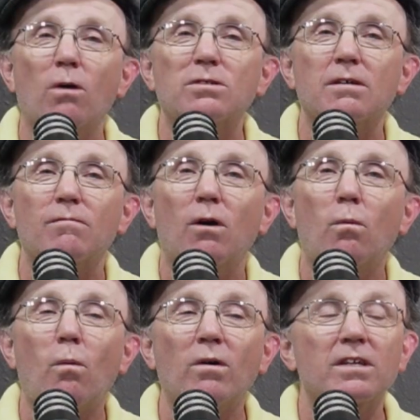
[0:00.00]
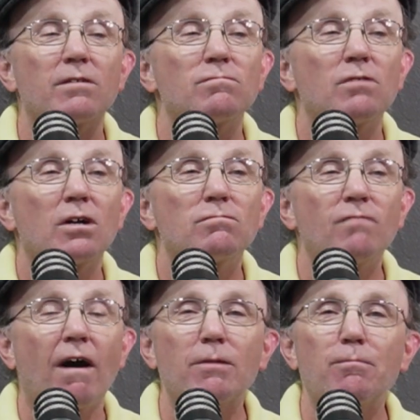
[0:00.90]
host of the
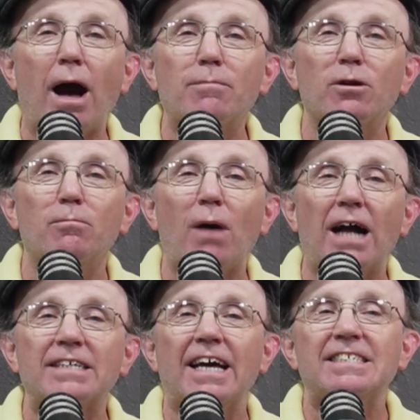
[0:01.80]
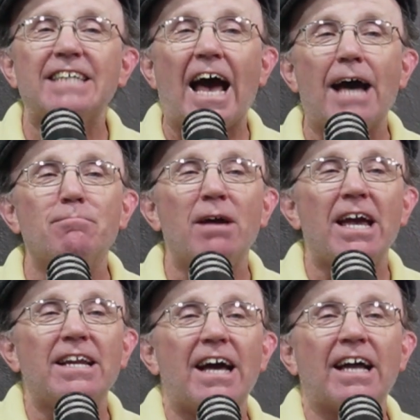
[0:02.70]
very popular podcast Dad
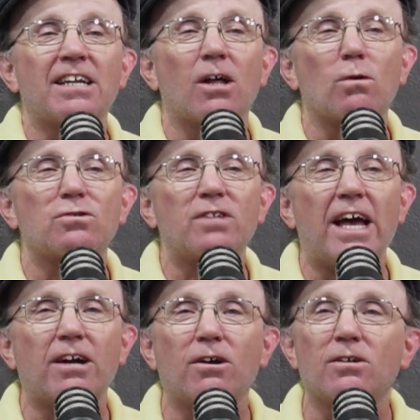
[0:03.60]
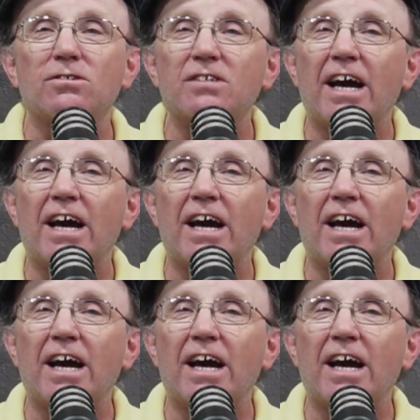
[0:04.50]
Meat and Little Stinkers,